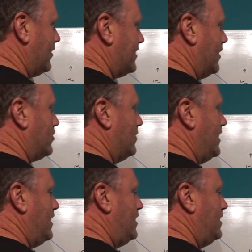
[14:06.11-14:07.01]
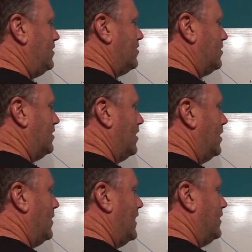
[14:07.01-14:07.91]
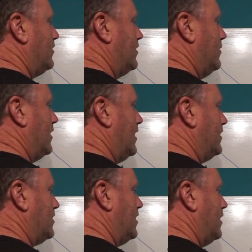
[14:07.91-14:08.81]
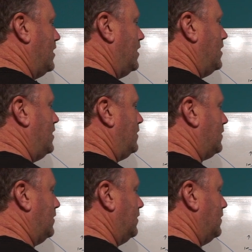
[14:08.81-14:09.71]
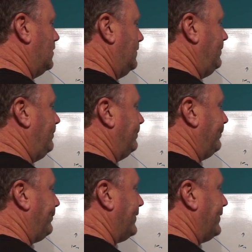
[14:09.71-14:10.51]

that tells you it is doesn't know how to do a lazy eight. Hmm.